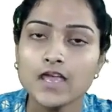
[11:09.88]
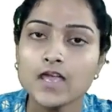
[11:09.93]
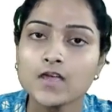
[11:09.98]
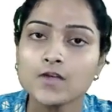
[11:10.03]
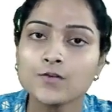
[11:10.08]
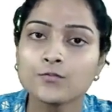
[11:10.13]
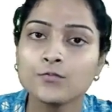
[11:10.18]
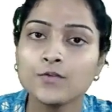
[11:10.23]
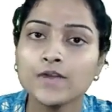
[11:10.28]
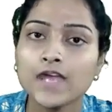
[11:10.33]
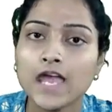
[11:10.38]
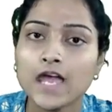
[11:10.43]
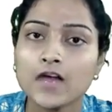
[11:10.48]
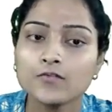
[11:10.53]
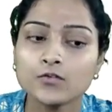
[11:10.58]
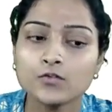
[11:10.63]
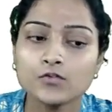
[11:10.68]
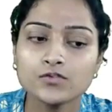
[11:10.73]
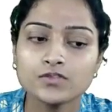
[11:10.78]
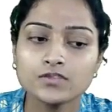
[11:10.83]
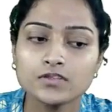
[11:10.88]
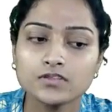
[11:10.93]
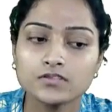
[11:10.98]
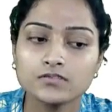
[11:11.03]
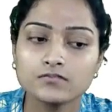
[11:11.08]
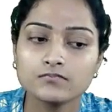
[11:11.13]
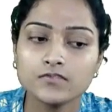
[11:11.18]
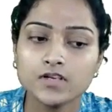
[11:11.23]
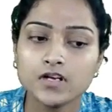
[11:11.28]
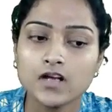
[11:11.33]
We have to
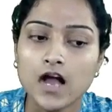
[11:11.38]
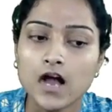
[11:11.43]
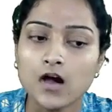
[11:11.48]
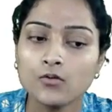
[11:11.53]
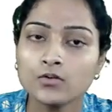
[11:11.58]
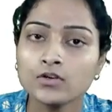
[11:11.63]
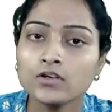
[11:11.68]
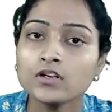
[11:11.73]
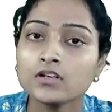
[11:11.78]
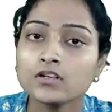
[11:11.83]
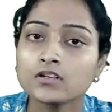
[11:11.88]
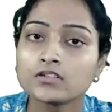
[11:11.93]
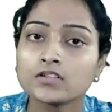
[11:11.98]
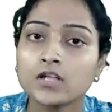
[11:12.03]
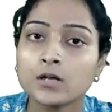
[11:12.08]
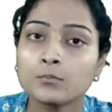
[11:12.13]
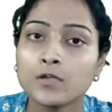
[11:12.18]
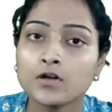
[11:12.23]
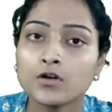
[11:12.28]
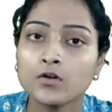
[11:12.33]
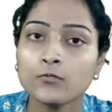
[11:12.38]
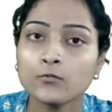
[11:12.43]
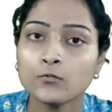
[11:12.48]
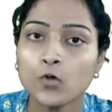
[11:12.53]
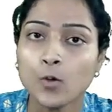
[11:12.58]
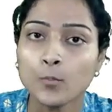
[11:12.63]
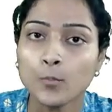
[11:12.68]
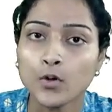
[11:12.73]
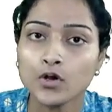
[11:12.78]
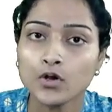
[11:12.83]
count number of
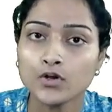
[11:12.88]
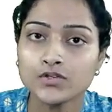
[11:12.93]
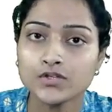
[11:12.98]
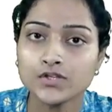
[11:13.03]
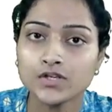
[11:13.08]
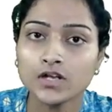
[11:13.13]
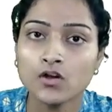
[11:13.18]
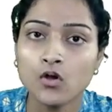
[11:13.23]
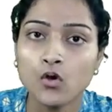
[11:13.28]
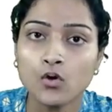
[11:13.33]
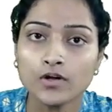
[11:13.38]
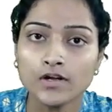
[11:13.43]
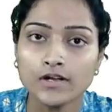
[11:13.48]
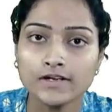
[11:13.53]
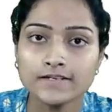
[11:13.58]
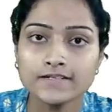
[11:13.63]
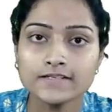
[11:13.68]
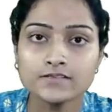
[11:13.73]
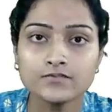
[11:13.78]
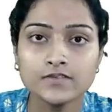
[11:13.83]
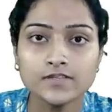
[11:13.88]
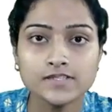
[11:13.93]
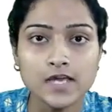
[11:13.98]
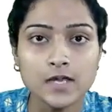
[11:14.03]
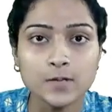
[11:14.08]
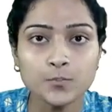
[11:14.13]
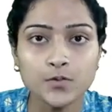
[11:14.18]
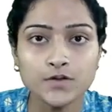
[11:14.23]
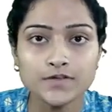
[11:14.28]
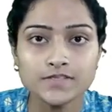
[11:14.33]
topological orders which are
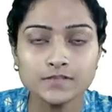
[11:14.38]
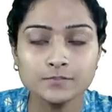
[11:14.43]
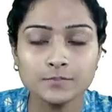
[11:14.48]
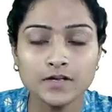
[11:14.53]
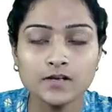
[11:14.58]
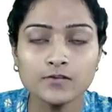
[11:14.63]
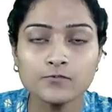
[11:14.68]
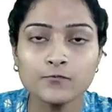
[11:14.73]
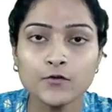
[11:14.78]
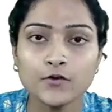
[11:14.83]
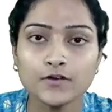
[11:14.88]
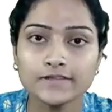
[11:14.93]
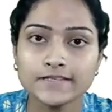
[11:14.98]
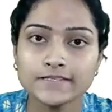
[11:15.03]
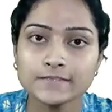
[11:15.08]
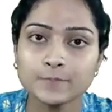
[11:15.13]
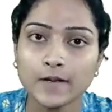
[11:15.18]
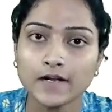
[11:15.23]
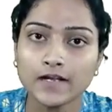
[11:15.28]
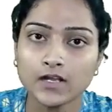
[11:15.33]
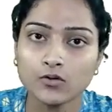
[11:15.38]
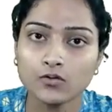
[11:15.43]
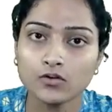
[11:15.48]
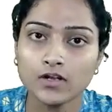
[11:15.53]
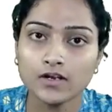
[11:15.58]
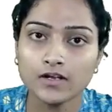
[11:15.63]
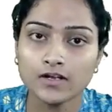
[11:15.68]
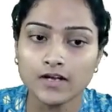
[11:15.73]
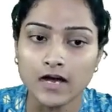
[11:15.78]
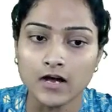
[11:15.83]
possible for this particular
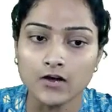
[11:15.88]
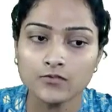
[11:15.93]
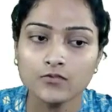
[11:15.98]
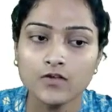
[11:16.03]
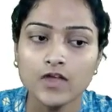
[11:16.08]
graph.